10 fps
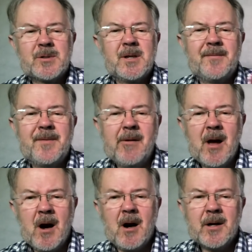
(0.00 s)
in a very
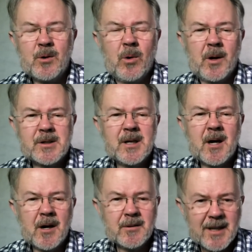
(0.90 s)
high quality
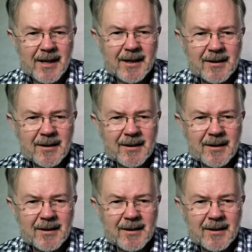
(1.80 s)
codec